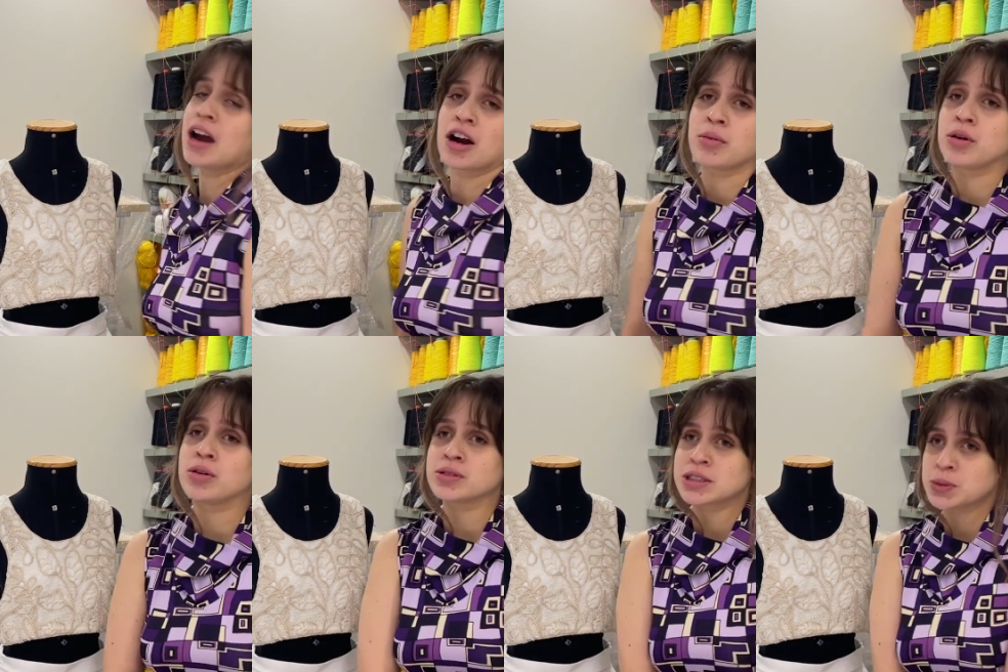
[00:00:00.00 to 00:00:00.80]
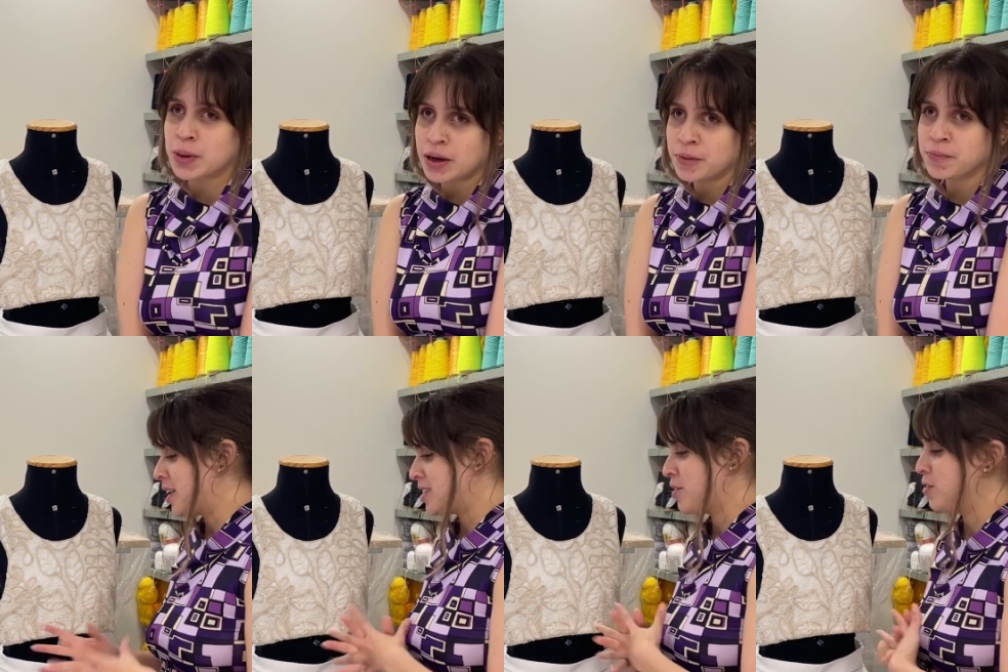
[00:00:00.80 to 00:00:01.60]
armholes as well,
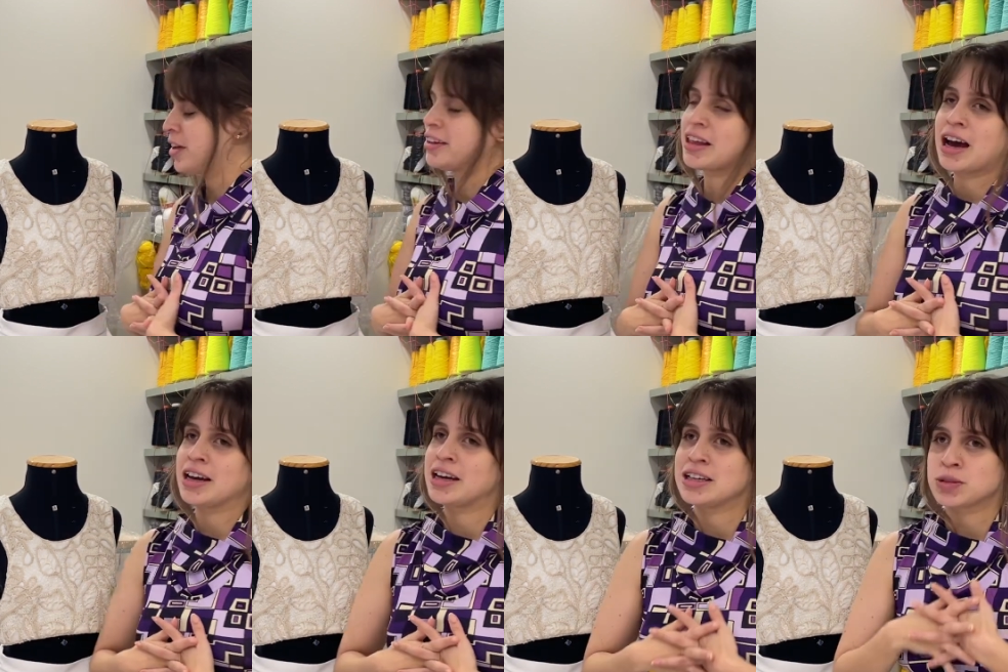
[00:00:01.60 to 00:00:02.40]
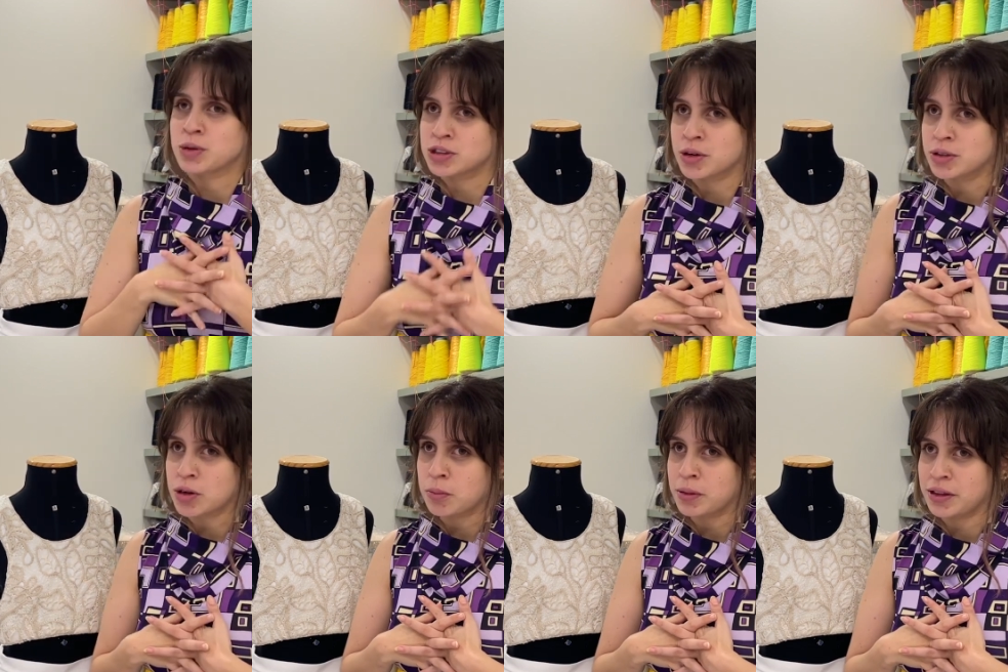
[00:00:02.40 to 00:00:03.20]
because I feel like that is what's going to
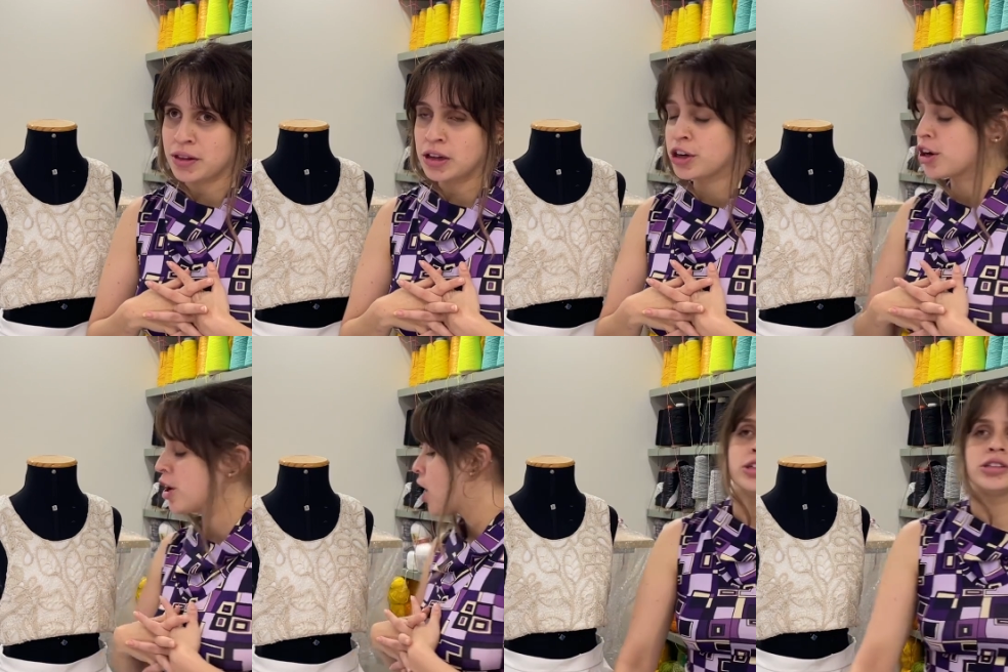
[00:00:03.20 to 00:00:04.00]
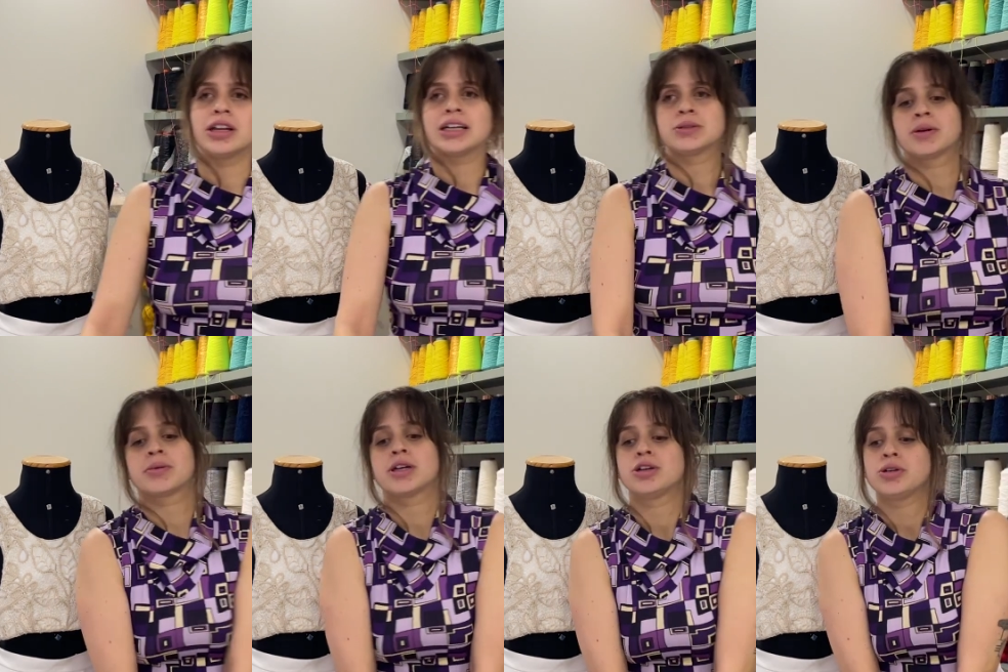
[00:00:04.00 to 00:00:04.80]
complete the look. So that's what I'm
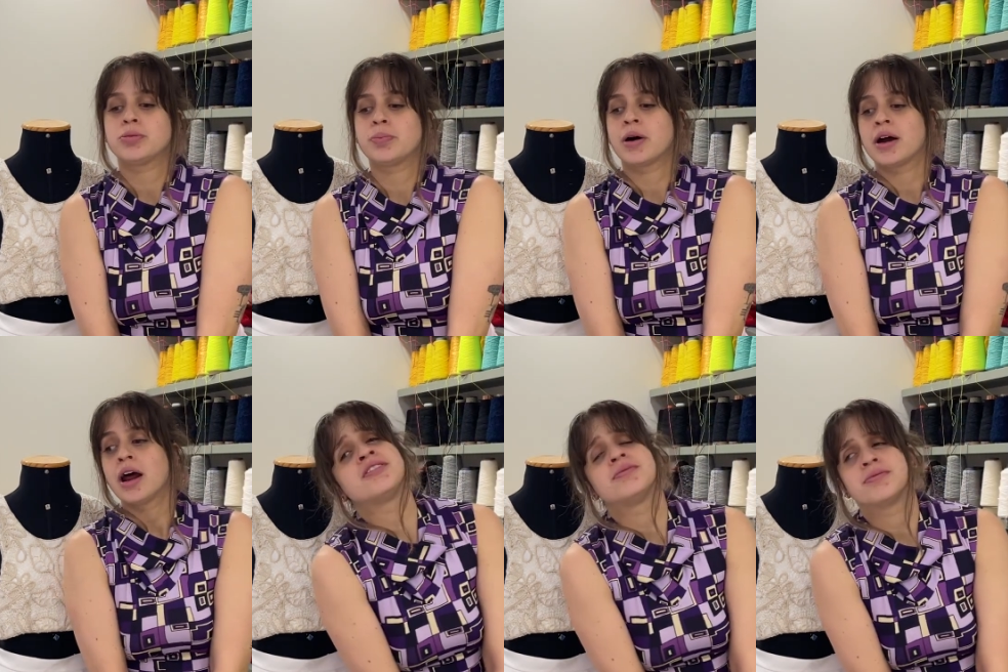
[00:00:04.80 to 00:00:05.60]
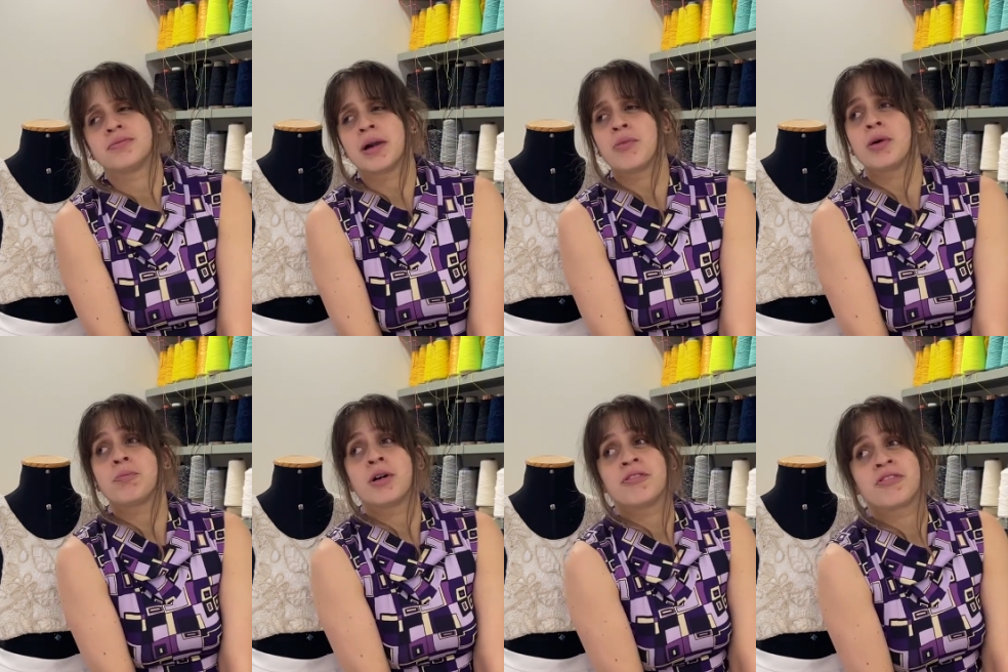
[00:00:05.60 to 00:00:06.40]
gonna do, but my
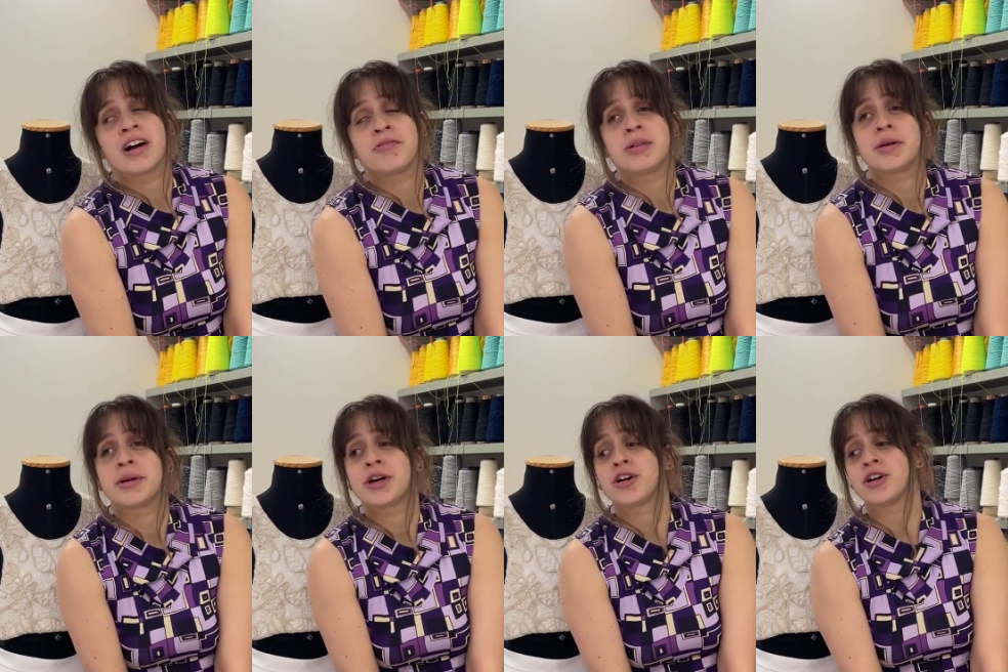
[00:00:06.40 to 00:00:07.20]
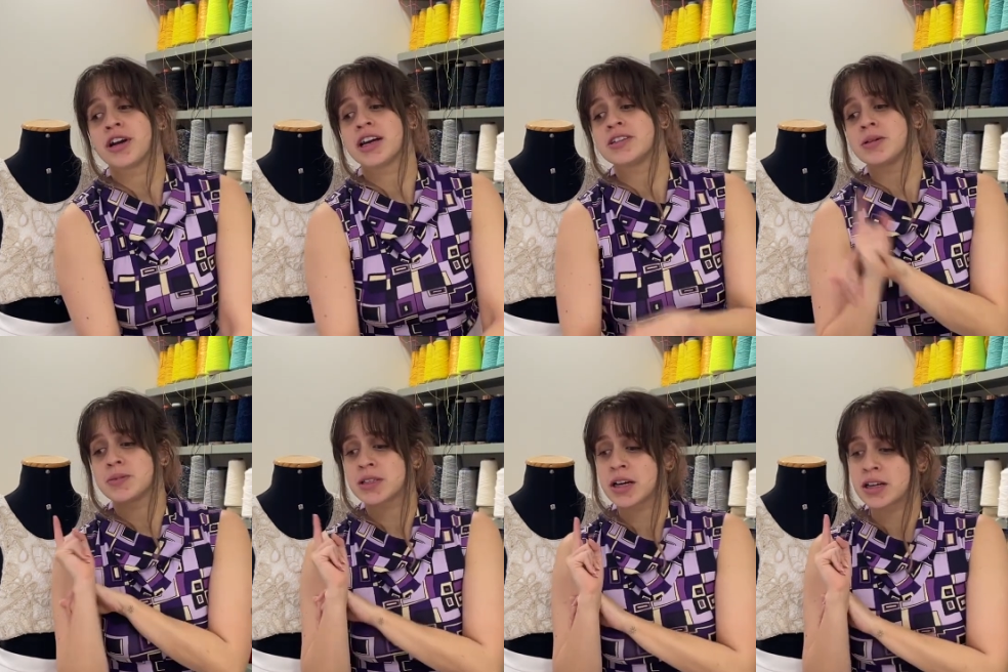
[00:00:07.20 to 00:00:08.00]
1.5mm hook is
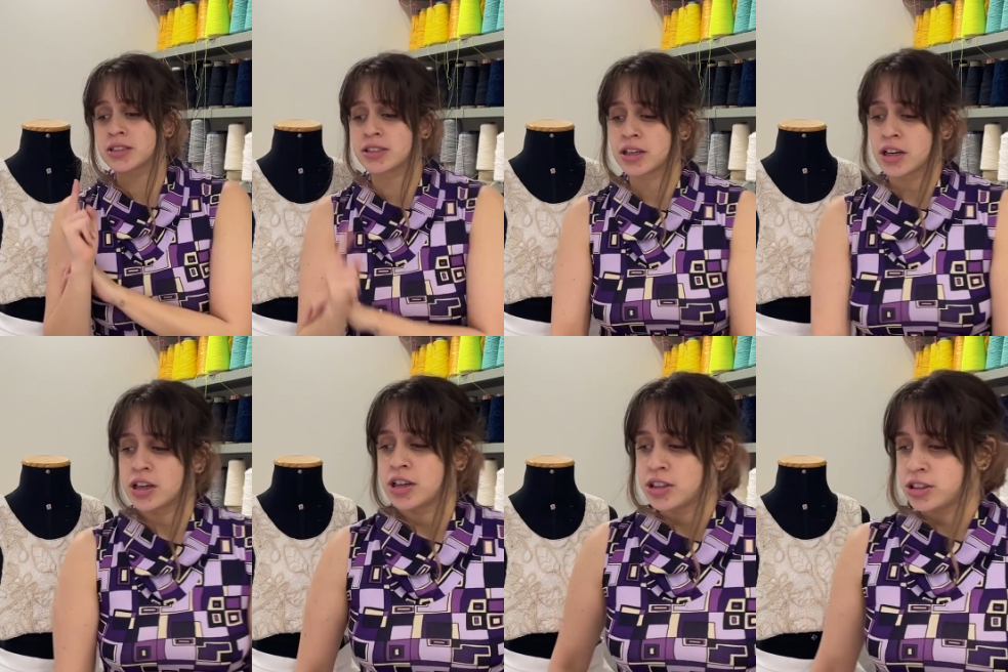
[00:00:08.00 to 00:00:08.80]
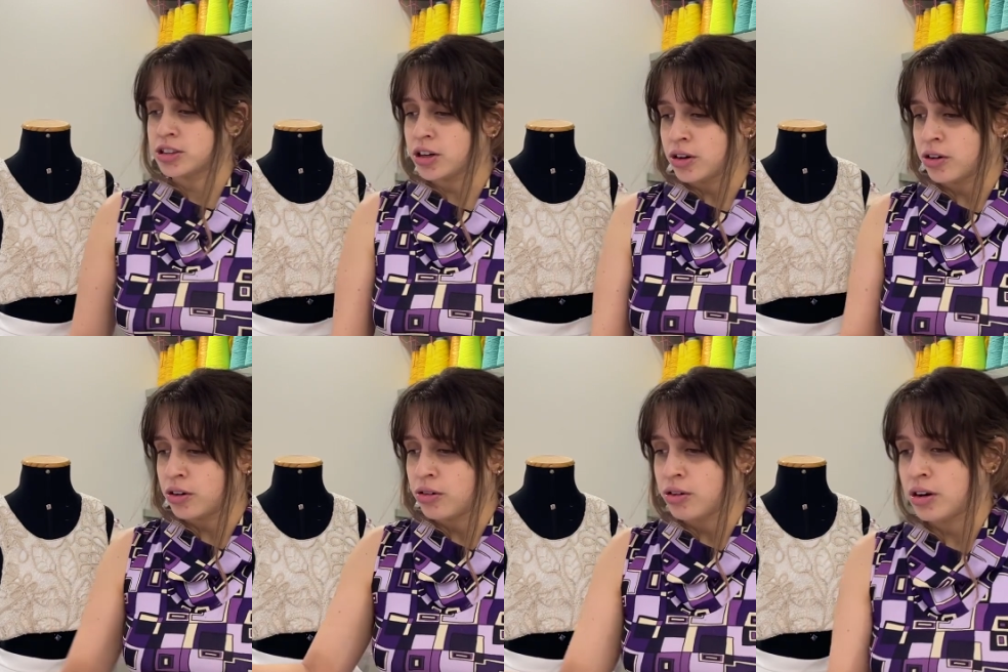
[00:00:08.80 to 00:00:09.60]
upstairs,
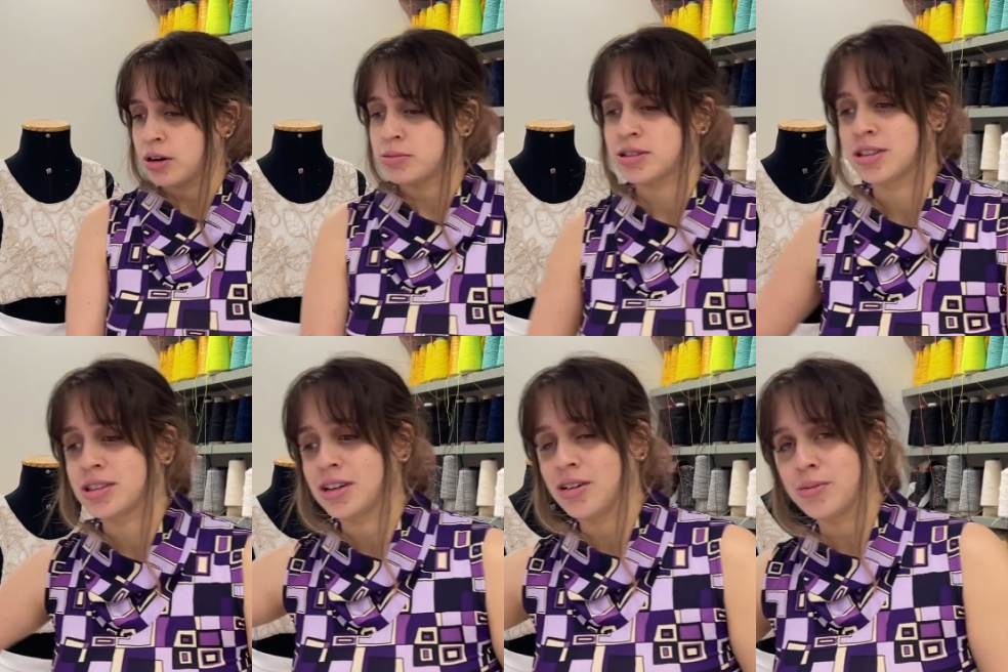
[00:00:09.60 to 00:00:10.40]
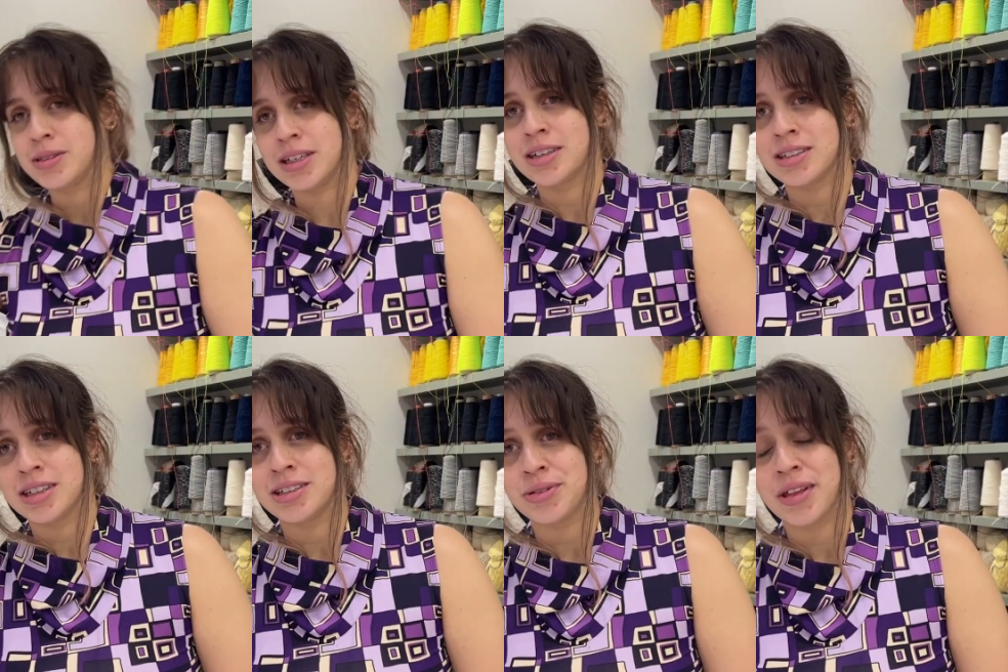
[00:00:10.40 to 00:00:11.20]
so I'm just gonna go upstairs
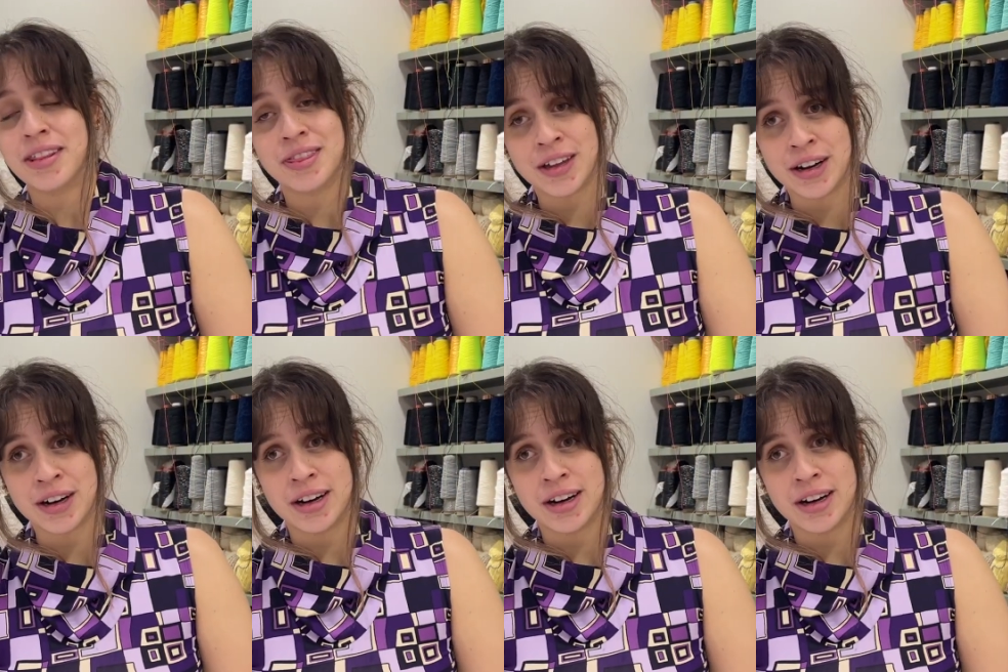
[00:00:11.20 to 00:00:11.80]
and do that there.